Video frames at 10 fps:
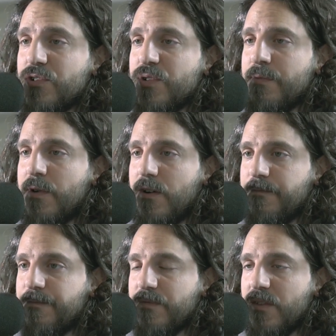our trip
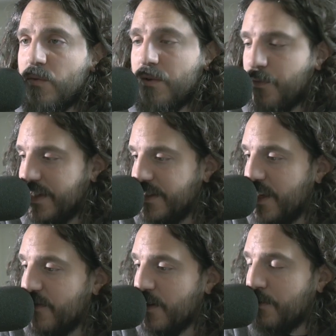home when we
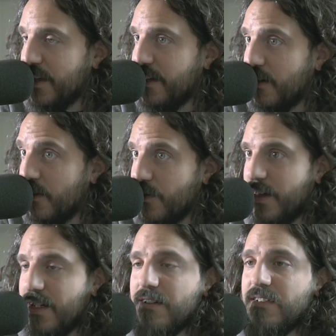definitely go
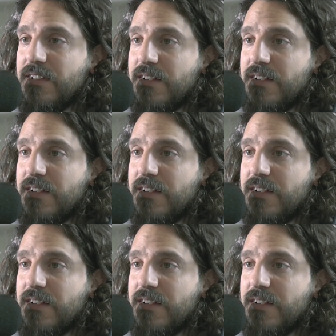there.